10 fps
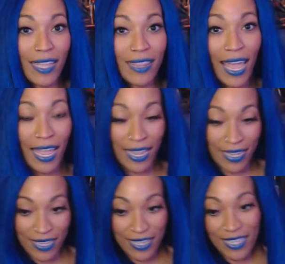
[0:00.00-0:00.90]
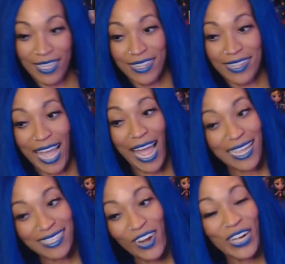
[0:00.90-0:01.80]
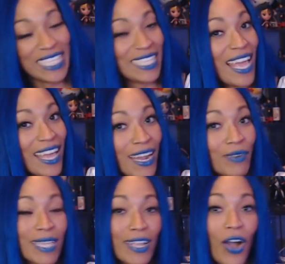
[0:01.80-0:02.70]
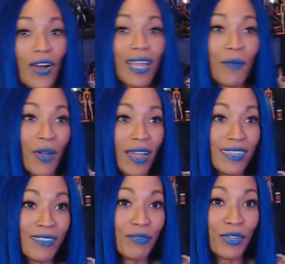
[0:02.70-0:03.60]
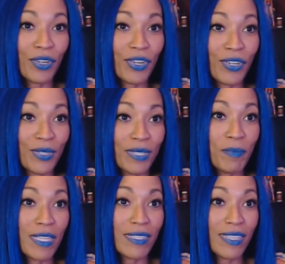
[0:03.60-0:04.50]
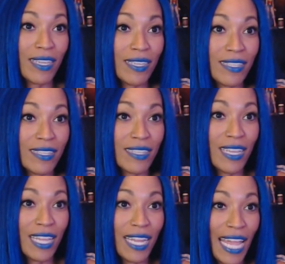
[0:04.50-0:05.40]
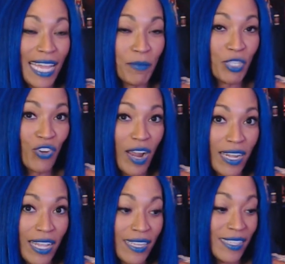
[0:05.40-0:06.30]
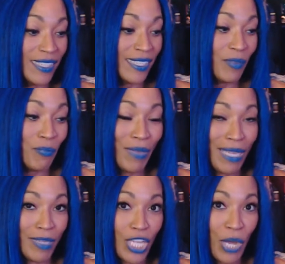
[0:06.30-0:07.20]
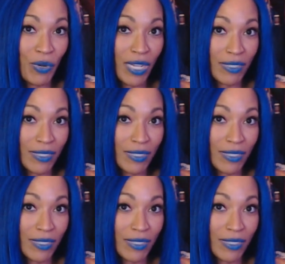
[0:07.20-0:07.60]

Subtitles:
Like, I already said, I was like, all I want for Christmas is an animatronic baby Yoda.